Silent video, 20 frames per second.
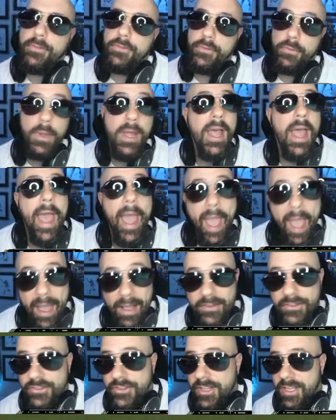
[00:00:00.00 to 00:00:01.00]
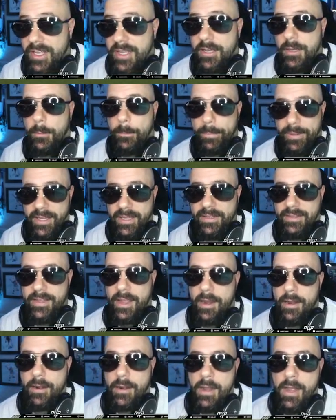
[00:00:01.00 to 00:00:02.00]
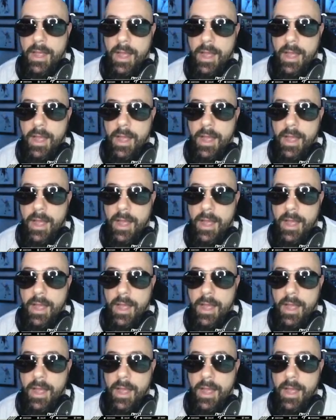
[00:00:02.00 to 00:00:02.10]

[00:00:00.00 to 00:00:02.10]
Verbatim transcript: to. Actually incomplete there.